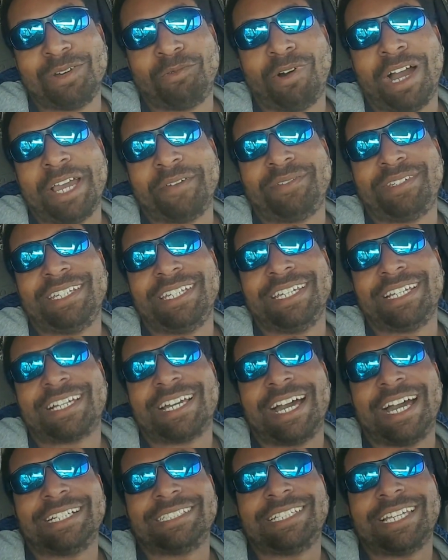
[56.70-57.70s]
the wife did
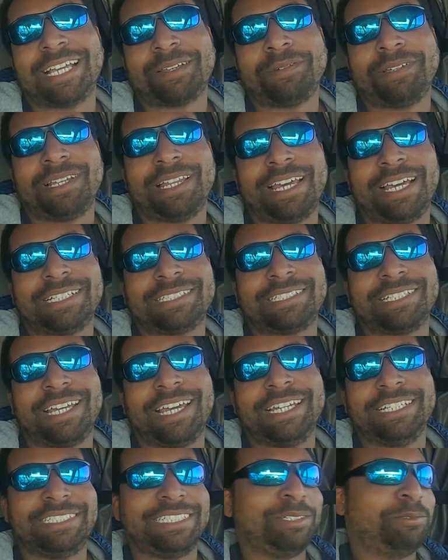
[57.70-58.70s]
contact me last
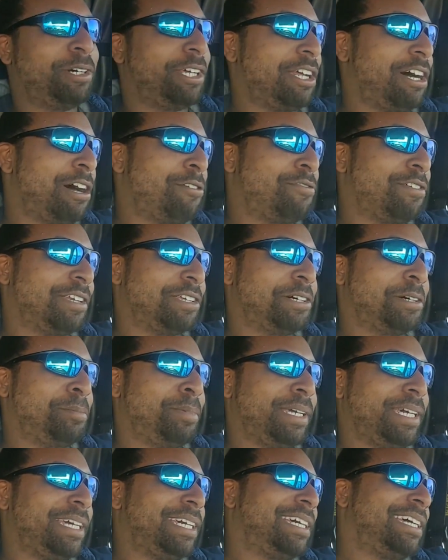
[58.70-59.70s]
night. She went off a little
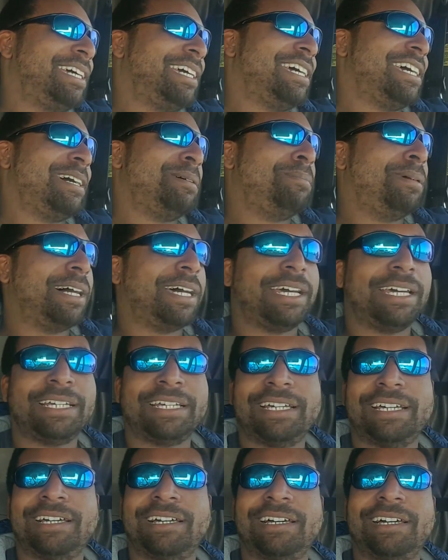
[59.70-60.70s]
bit.
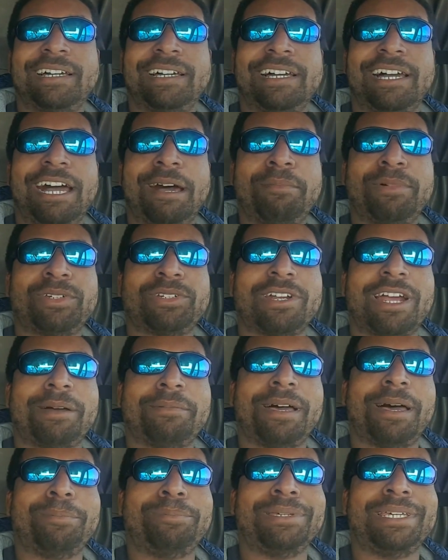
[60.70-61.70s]
But uh, I'm gonna
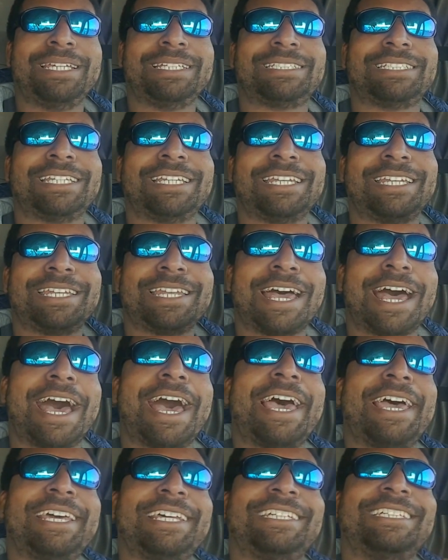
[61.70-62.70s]
try my best
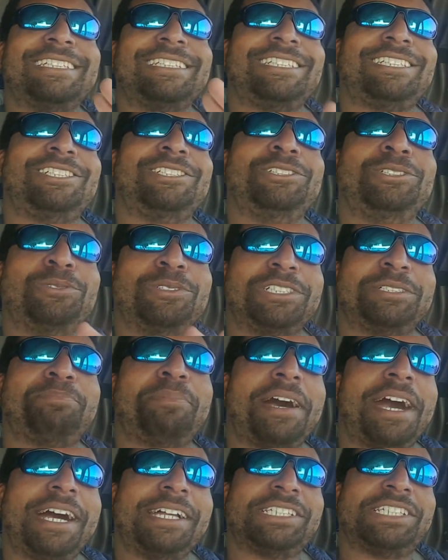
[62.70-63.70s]
not to
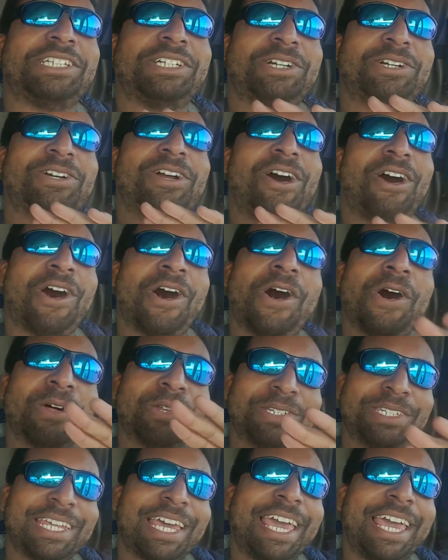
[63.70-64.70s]
respond to her
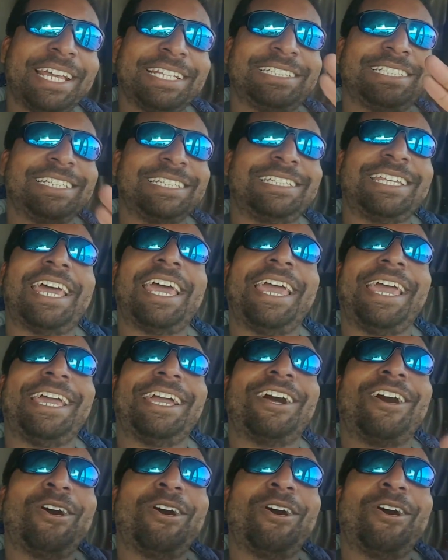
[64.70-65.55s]
all day today